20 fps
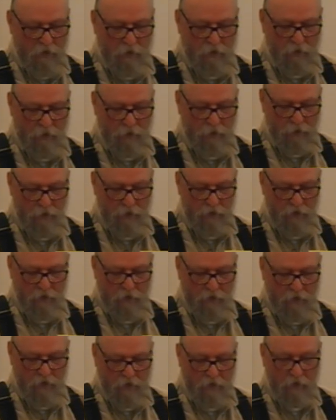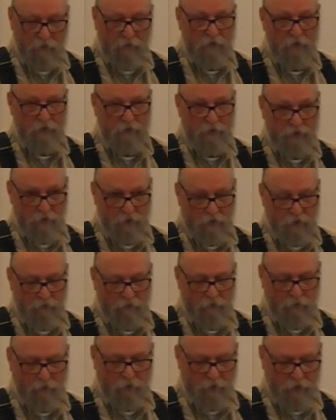the truth and the life, John
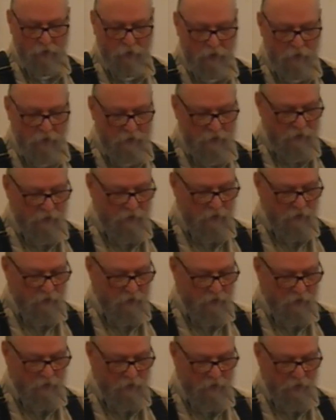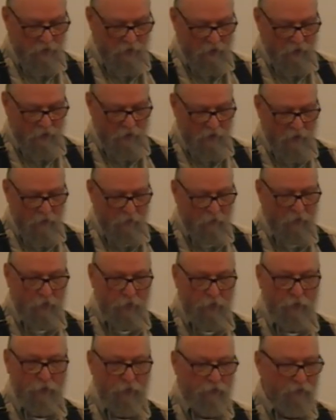14:6. I am the
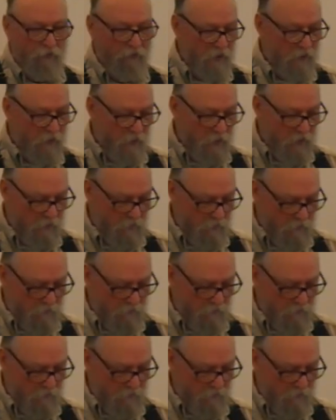true vine.